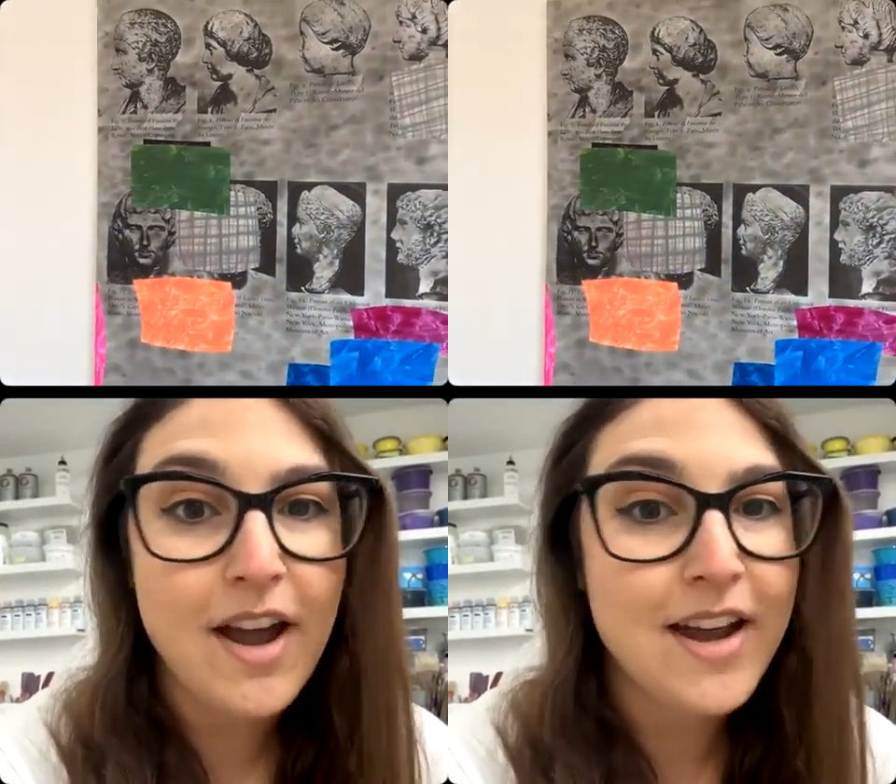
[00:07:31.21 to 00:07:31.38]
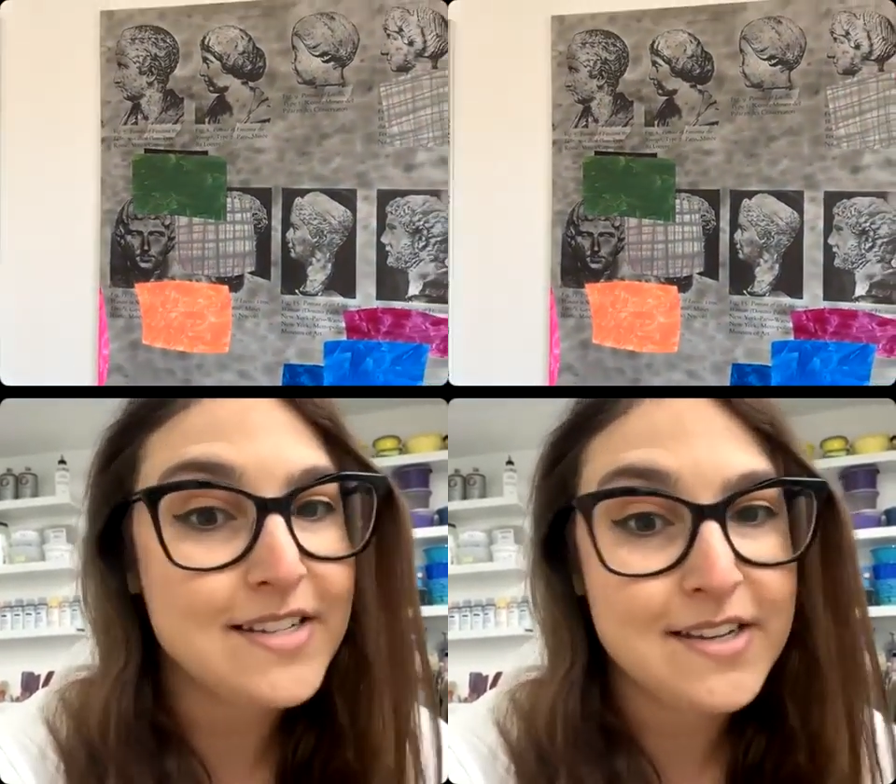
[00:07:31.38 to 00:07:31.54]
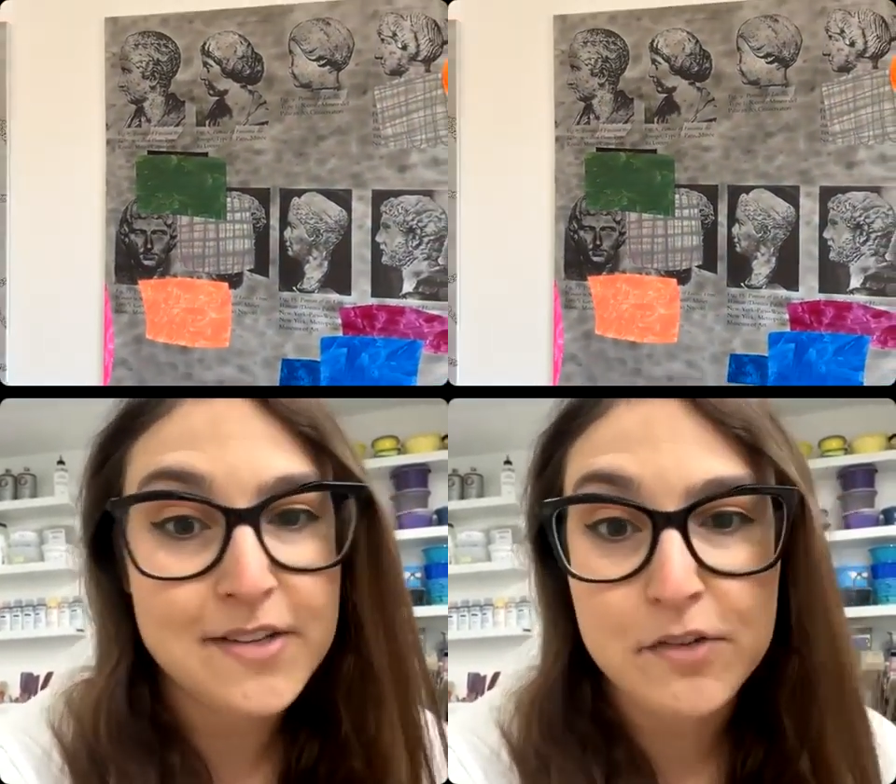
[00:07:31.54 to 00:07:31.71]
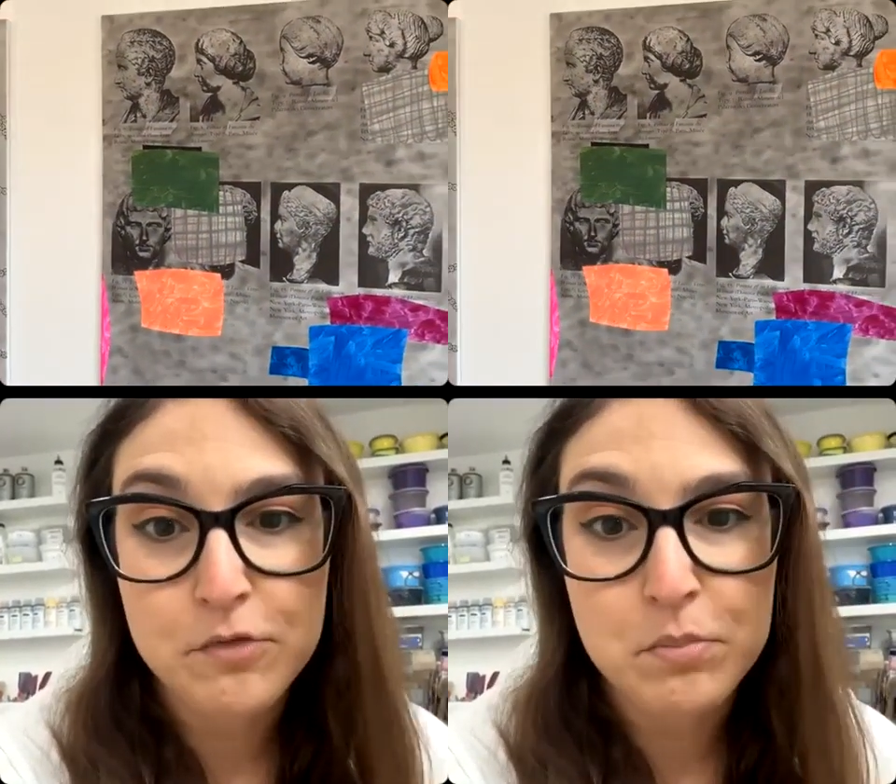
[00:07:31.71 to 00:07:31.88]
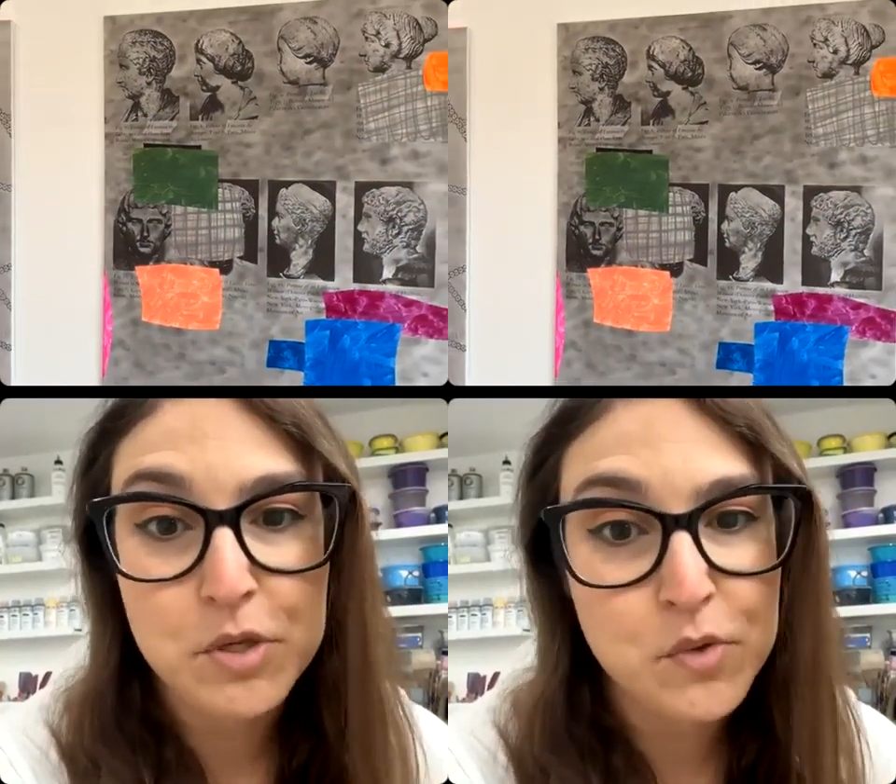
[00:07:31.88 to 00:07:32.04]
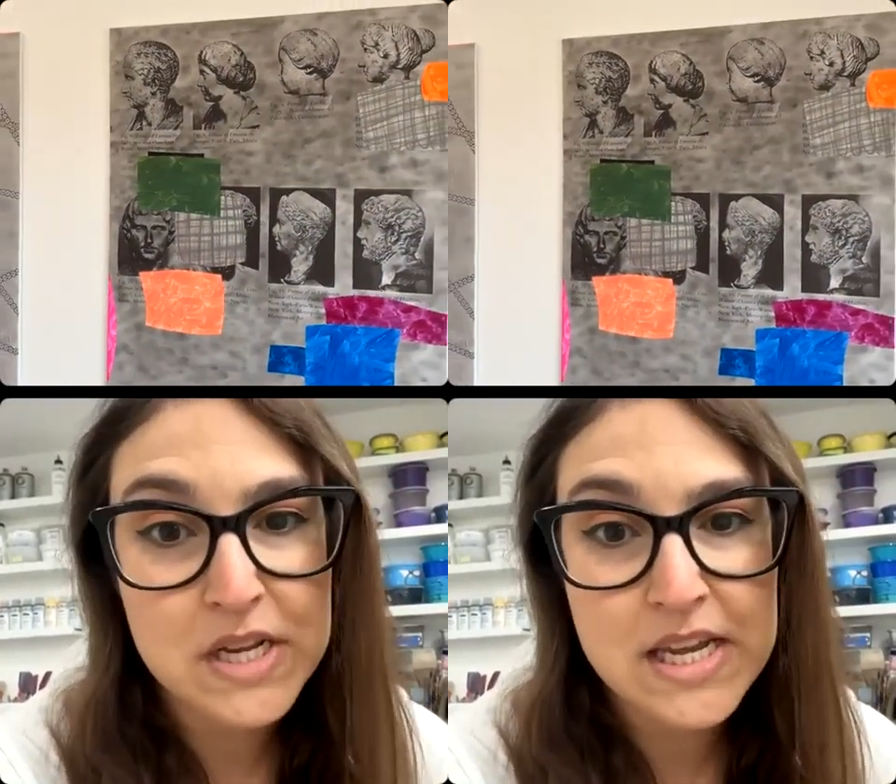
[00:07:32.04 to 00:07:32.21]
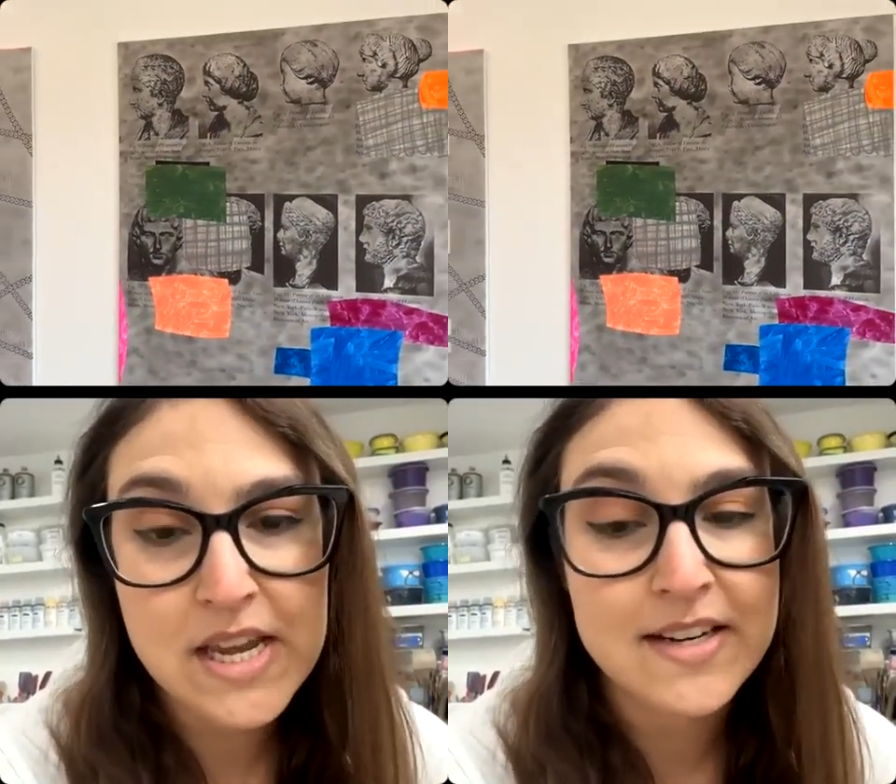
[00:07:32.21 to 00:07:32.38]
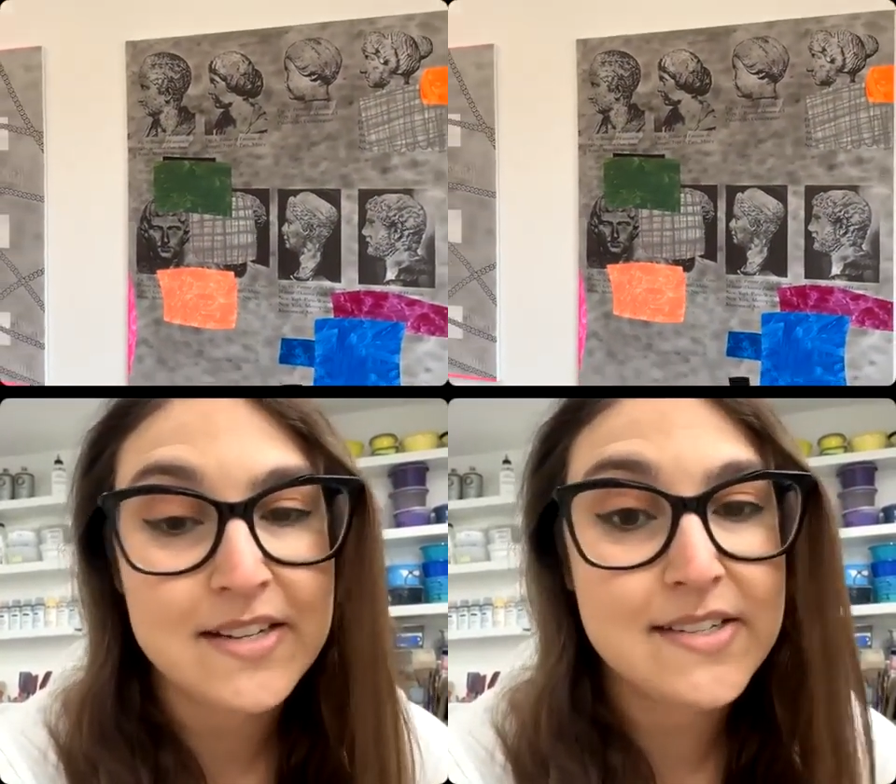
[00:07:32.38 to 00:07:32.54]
ideas of beauty and